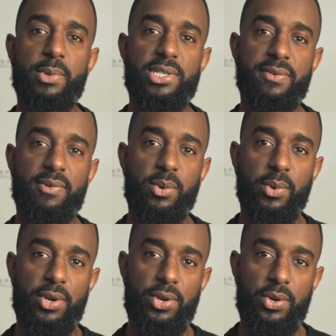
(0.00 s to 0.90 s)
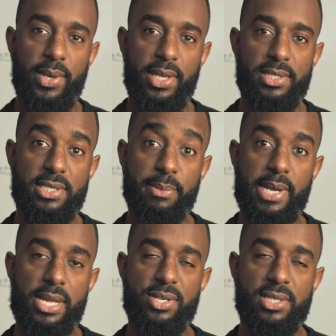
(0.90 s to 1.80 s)
much of what we're doing
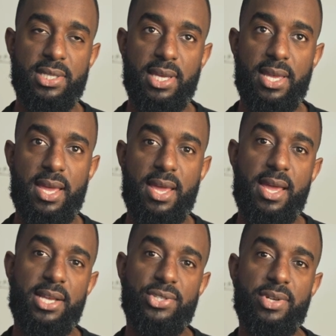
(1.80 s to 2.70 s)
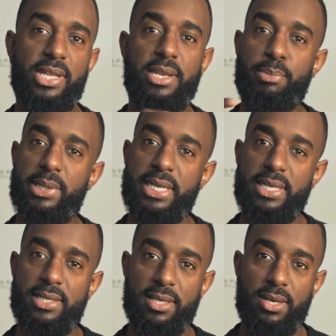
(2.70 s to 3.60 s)
subconsciously is really to
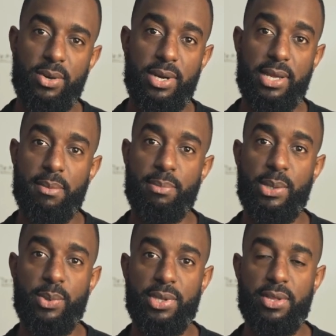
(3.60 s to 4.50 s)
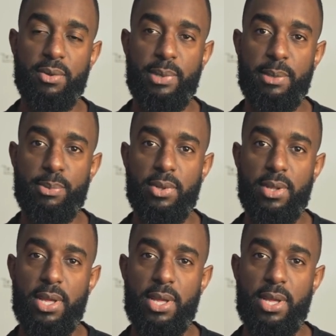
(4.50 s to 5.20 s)
please or to compete with other people,